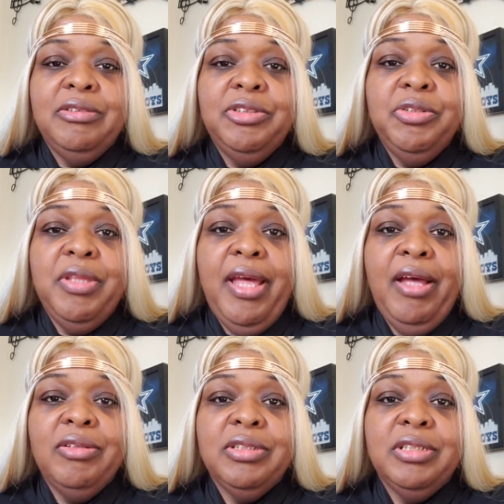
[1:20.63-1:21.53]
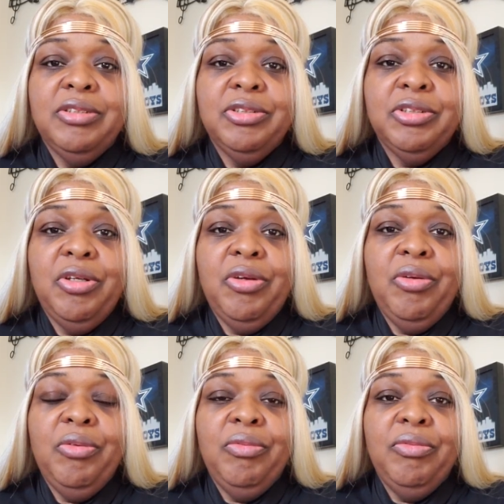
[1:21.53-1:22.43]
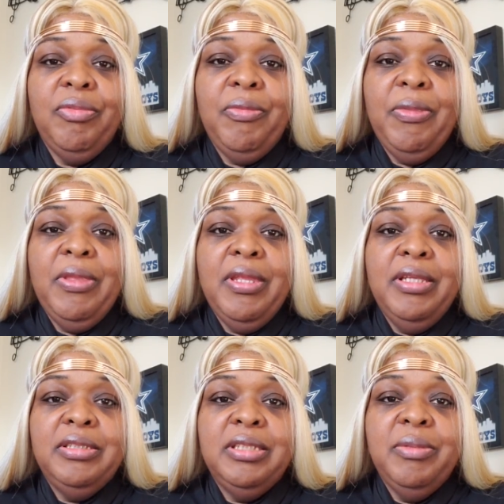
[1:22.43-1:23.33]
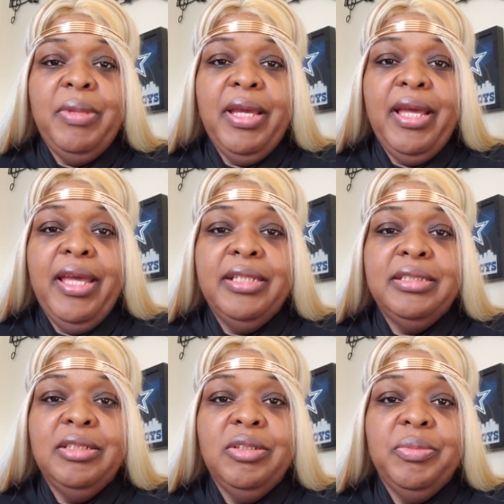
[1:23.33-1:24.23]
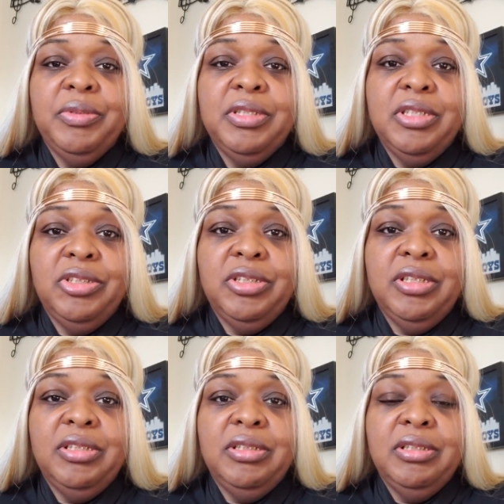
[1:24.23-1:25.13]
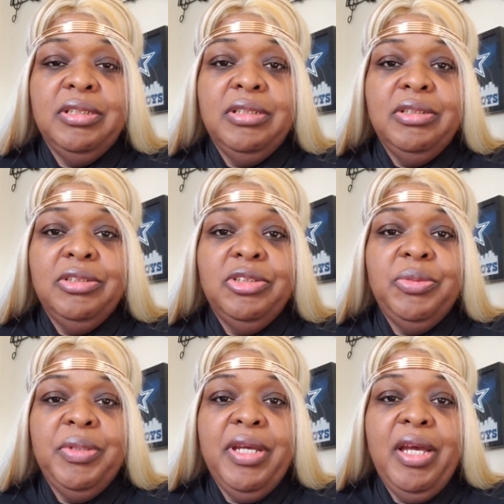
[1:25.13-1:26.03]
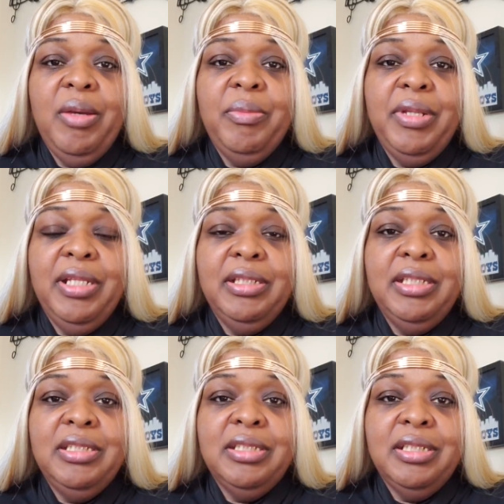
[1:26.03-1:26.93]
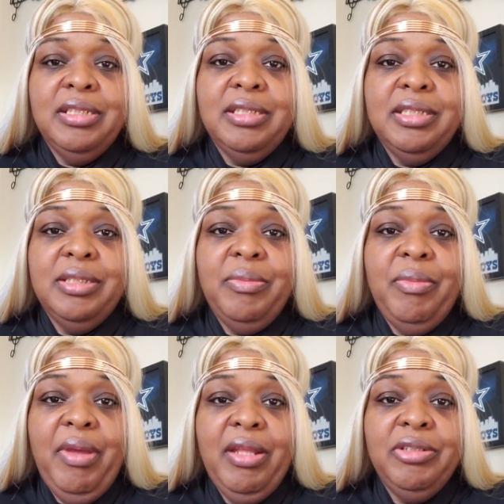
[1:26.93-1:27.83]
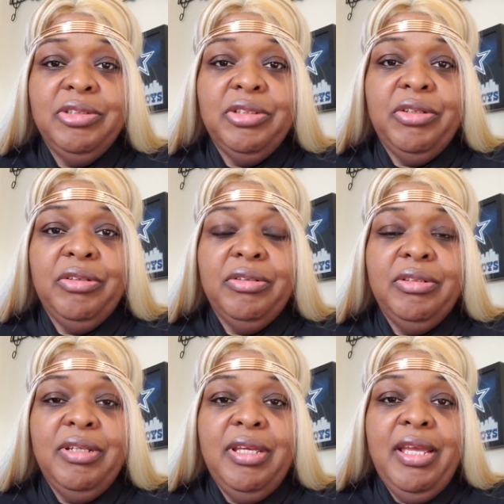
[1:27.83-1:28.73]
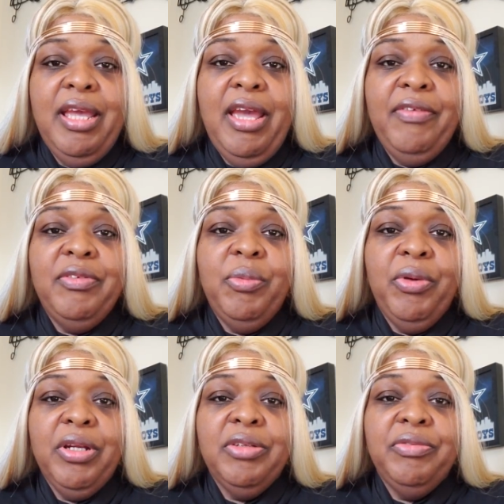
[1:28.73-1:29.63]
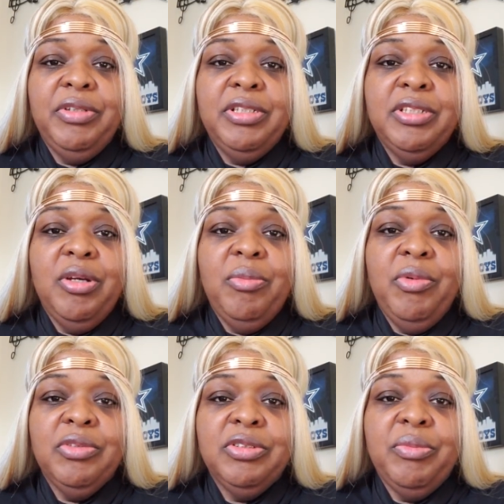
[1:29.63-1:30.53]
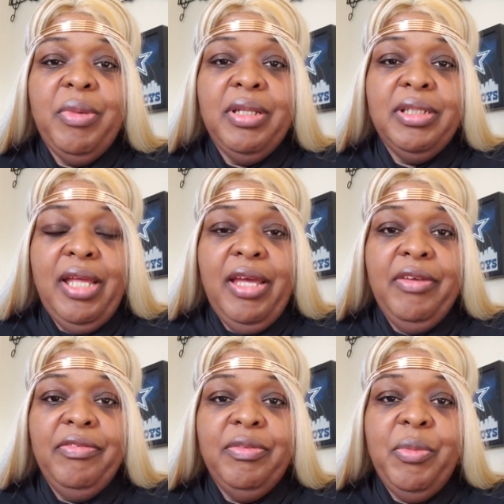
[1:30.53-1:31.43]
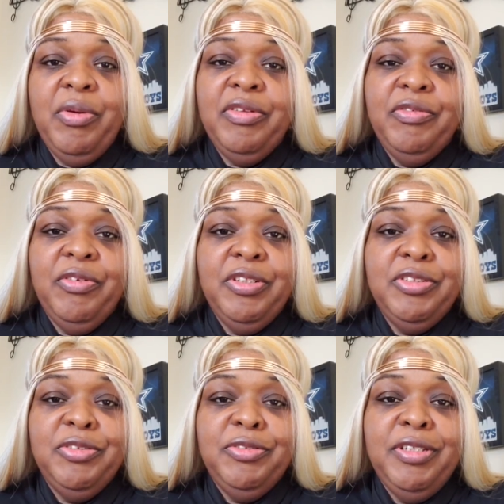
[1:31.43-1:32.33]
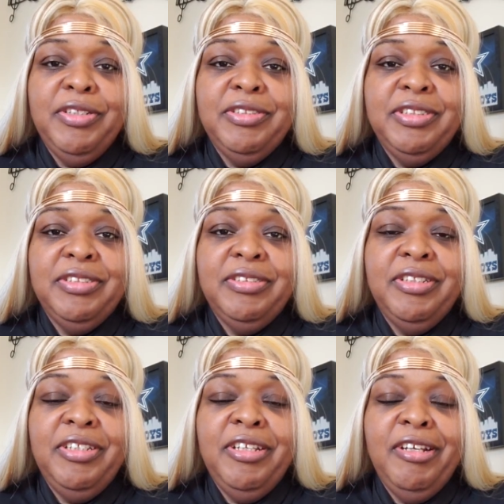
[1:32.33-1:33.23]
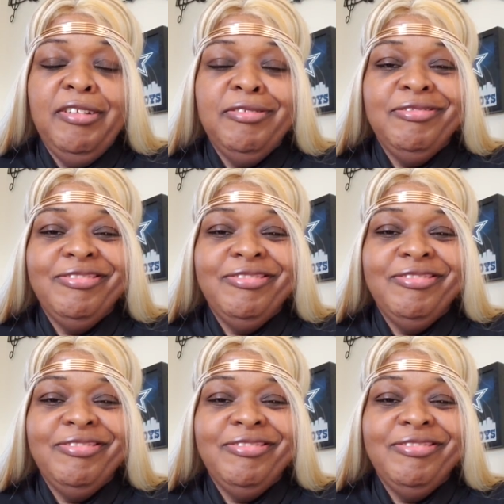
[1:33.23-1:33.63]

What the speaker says: 2000 or so, it seemed like I had sealed a position to become at least an assistant manager. After working in retail most of my life, I'm only 42 years young.